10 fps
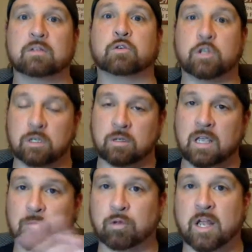So you can,
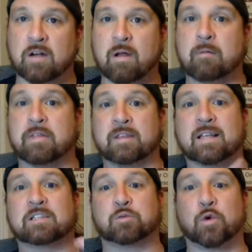again, play around with things.
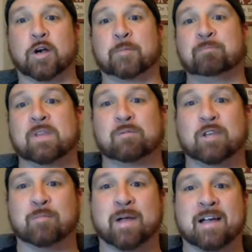That's where we
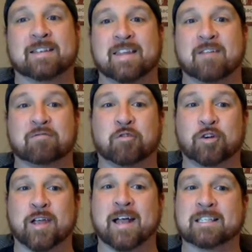come back to that
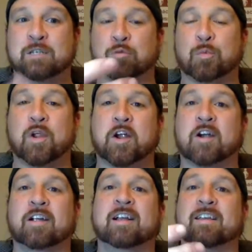forecast and prepare.